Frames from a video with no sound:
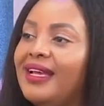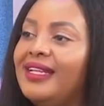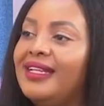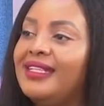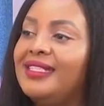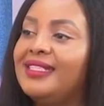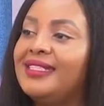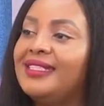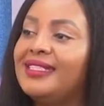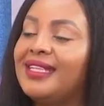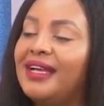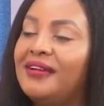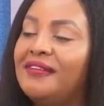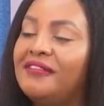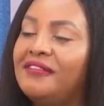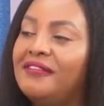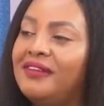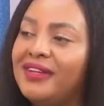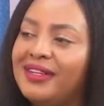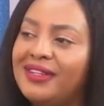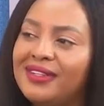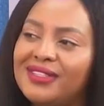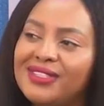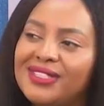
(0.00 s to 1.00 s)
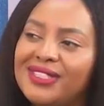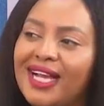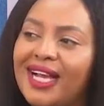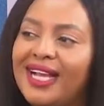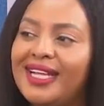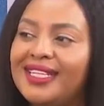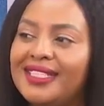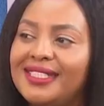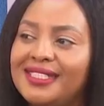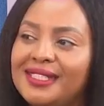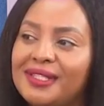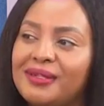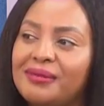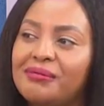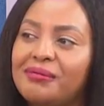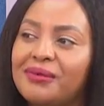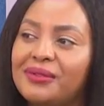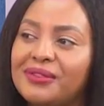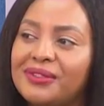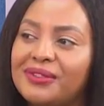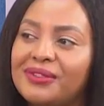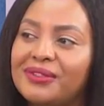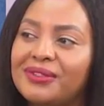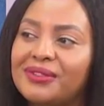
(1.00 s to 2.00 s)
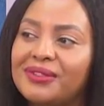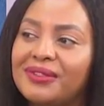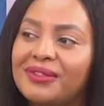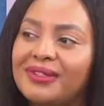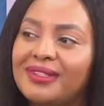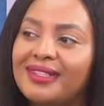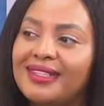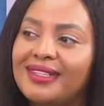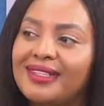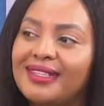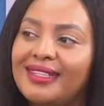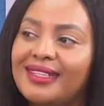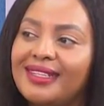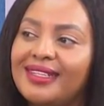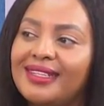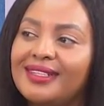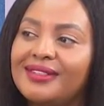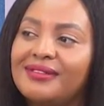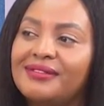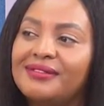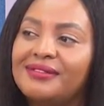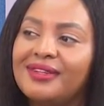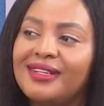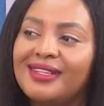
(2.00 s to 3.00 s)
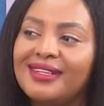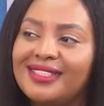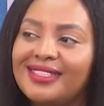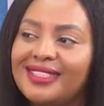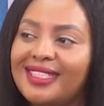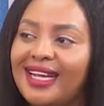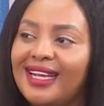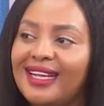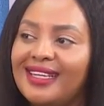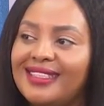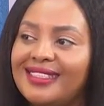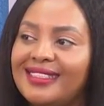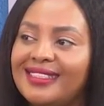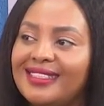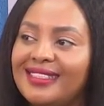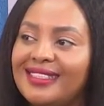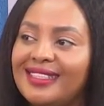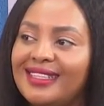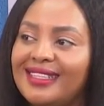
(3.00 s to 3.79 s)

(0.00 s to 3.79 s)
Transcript: And it's a very challenging position. It's very challenging.